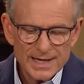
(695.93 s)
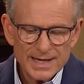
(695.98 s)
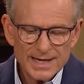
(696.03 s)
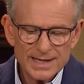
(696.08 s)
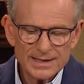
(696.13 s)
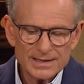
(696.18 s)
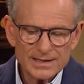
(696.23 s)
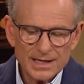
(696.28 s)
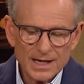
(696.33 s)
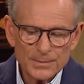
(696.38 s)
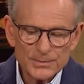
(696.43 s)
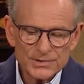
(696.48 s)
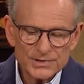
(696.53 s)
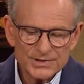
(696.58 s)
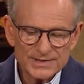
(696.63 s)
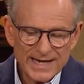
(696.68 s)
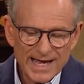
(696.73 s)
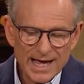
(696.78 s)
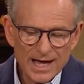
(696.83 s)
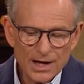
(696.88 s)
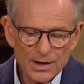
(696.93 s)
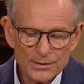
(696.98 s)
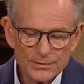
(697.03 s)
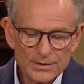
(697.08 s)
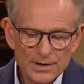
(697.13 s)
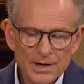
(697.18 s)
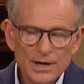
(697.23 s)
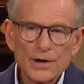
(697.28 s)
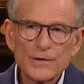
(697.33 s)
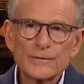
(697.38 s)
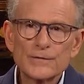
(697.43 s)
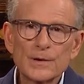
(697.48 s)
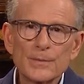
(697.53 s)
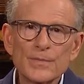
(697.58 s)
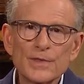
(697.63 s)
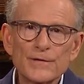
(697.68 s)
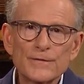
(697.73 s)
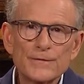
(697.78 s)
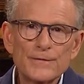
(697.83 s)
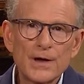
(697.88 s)
It comes down
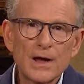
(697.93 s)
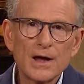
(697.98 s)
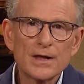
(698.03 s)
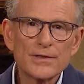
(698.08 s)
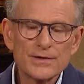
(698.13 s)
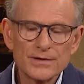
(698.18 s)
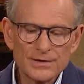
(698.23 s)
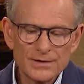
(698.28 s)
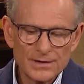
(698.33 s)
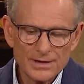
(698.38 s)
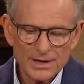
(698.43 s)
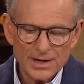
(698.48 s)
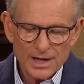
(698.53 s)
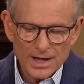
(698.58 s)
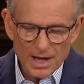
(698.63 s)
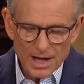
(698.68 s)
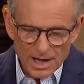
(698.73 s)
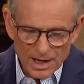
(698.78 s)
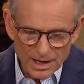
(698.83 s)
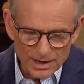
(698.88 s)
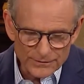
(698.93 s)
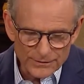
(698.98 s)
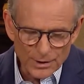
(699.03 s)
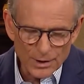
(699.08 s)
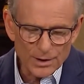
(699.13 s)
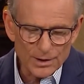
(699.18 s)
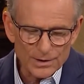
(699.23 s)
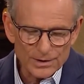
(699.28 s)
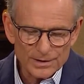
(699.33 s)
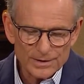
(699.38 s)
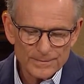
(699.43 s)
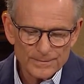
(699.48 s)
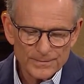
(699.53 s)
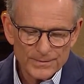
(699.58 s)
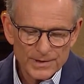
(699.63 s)
from the Father of all.